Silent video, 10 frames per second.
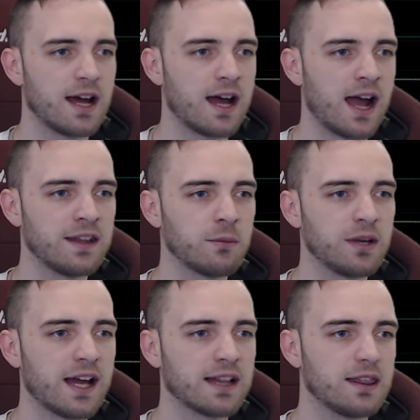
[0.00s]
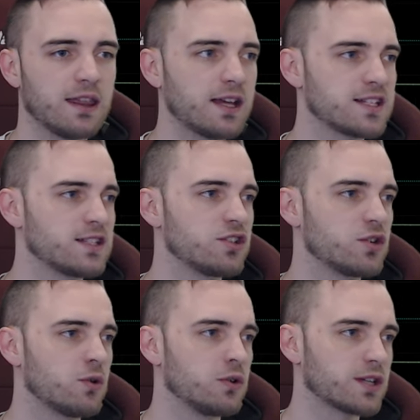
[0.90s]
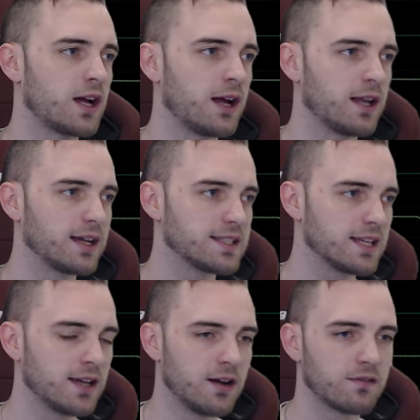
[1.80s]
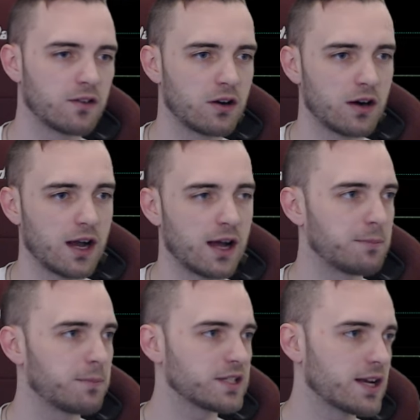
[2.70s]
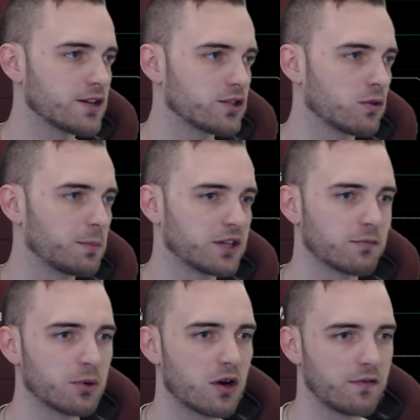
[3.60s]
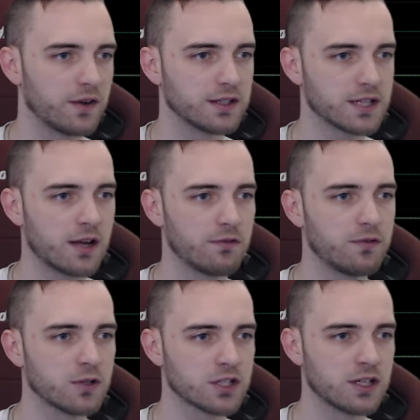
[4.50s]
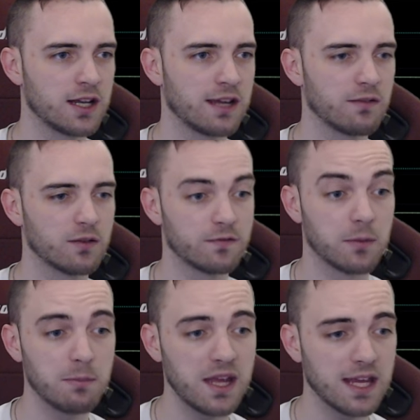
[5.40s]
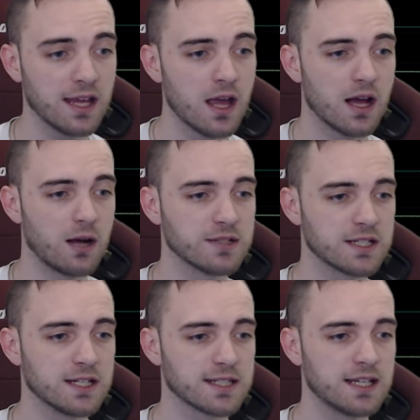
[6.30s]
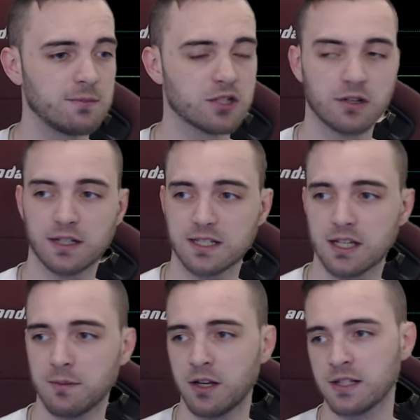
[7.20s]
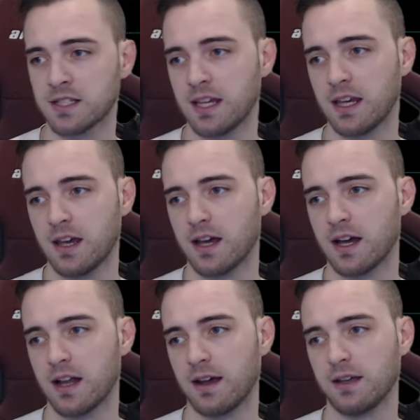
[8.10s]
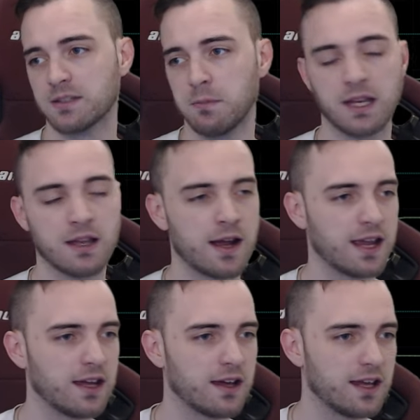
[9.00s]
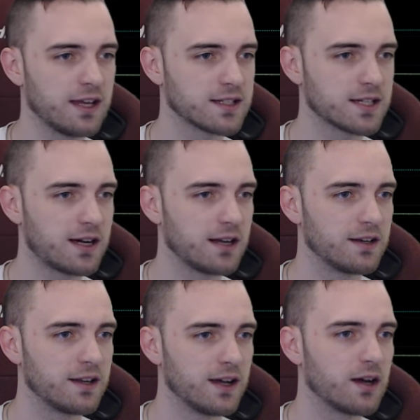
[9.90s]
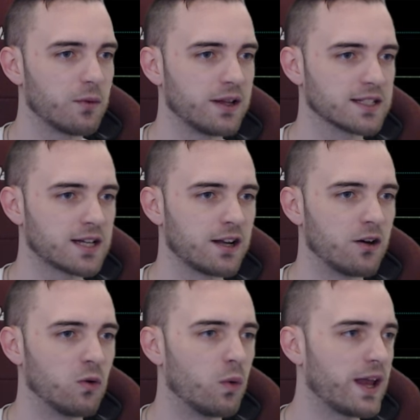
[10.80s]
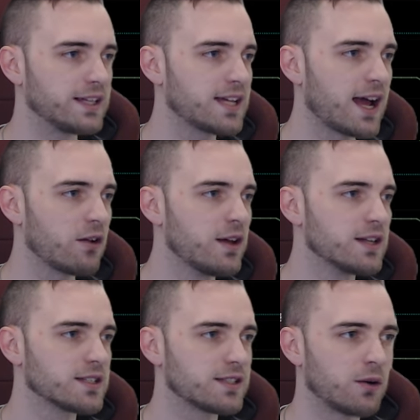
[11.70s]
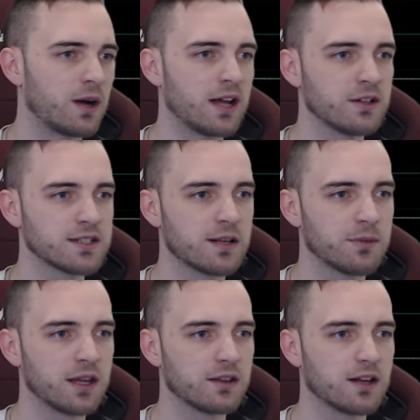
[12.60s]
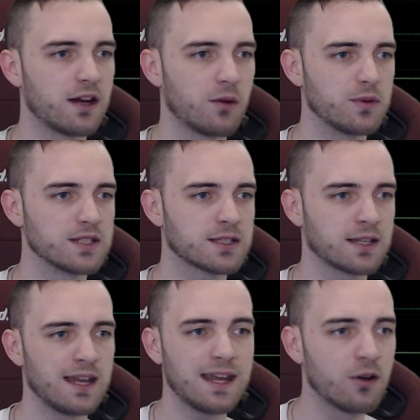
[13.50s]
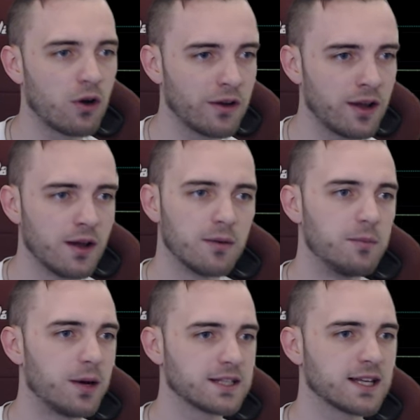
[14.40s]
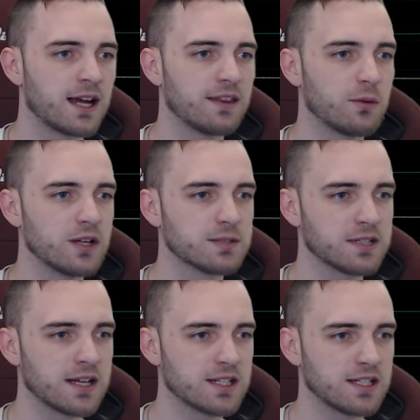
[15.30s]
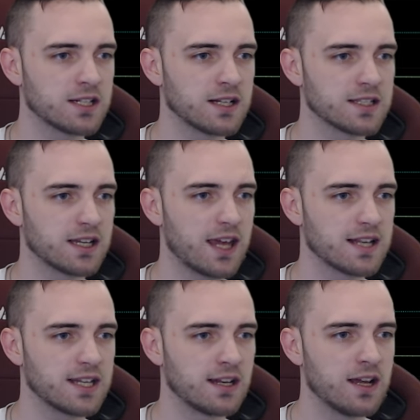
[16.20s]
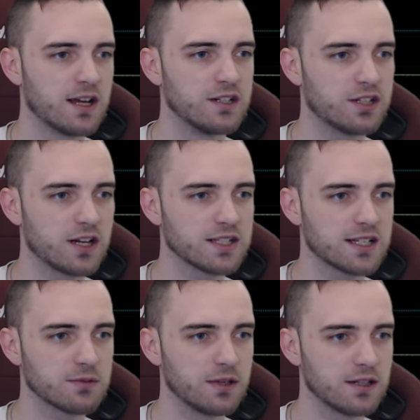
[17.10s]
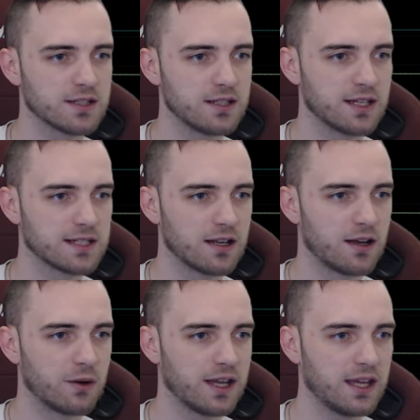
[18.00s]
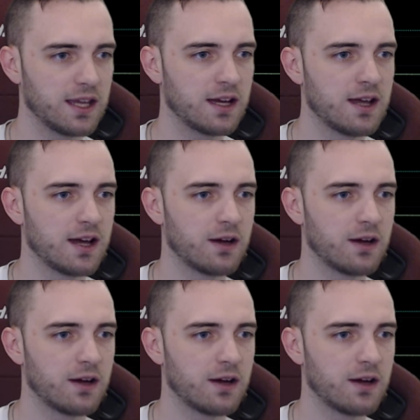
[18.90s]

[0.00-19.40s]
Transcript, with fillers: Uh, and then we had this short highlighted for a potential bit of profit. Unfortunately for me, I was actually asleep during this time. You can see uh, it's midnight here in Thailand uh, when this kind of all went down. So uh, not something that I was in on, but uh, there was potentially a chance to get in just as we lost this low here.